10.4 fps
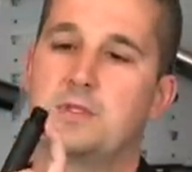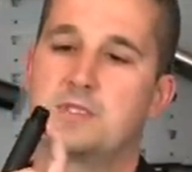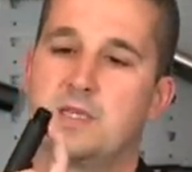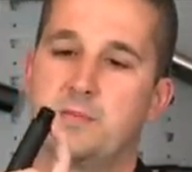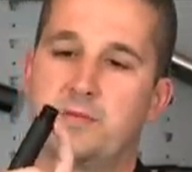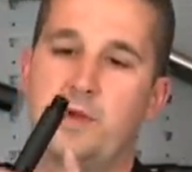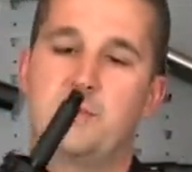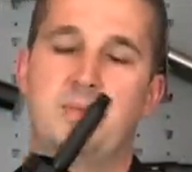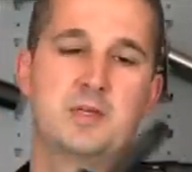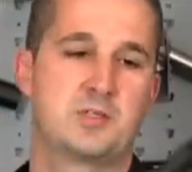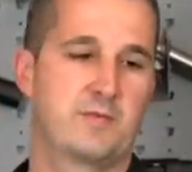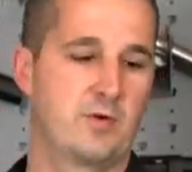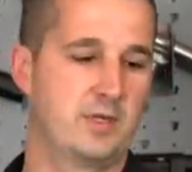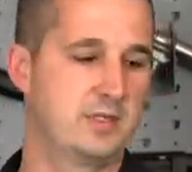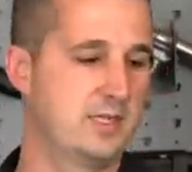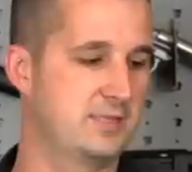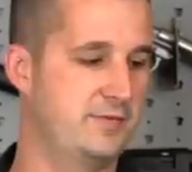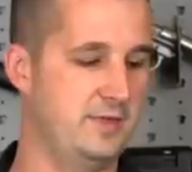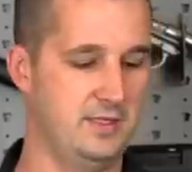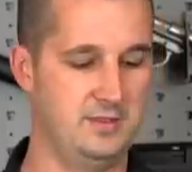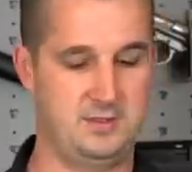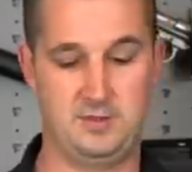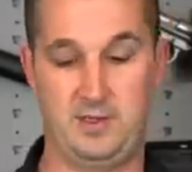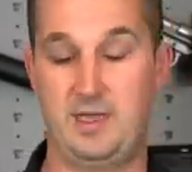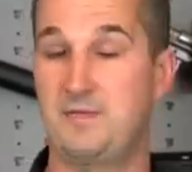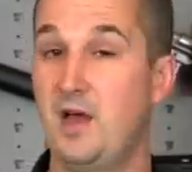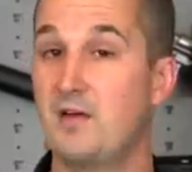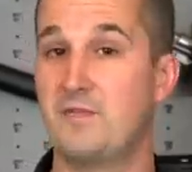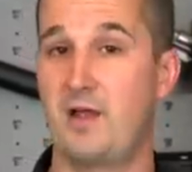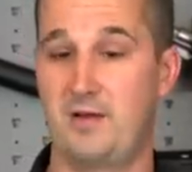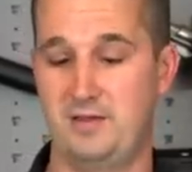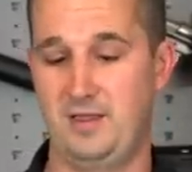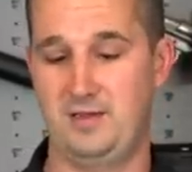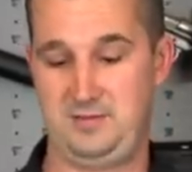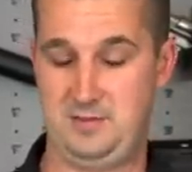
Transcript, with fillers: the same thread pitch. I've already test fit it, so I have not fired it yet.